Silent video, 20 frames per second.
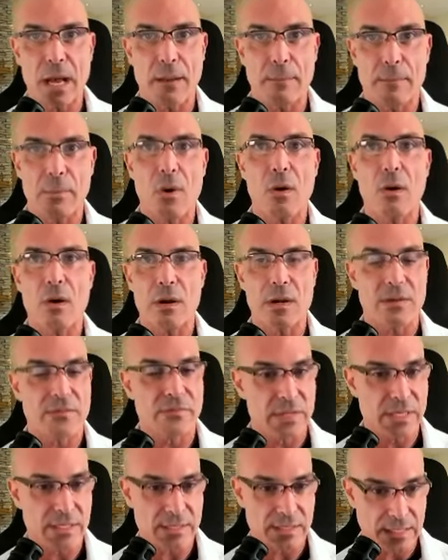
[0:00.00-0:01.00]
a part
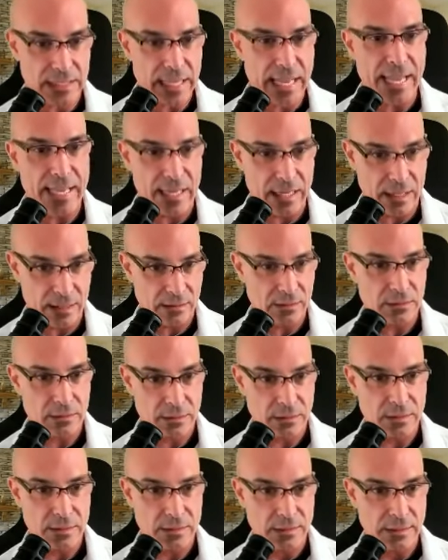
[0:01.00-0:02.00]
of this light
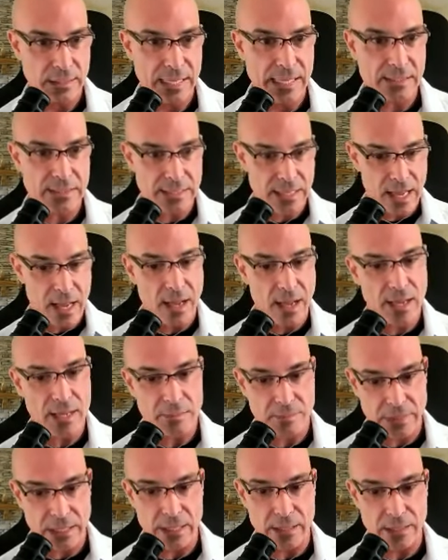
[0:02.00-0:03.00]
it's
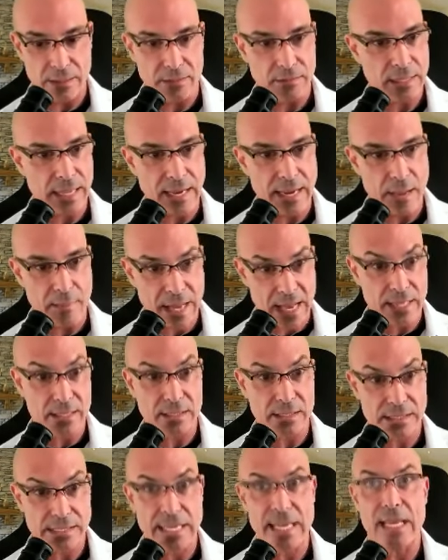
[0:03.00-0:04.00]
on me. Like I'm on a
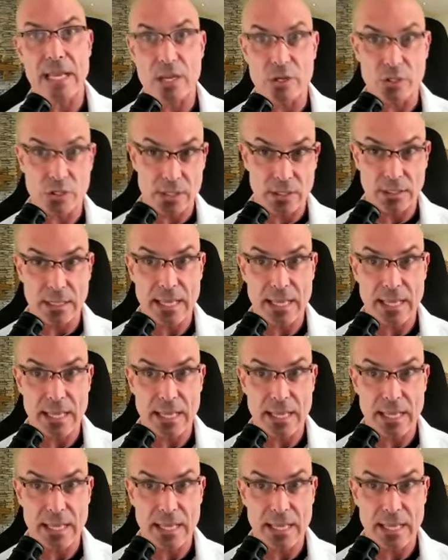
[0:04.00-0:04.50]
stage and the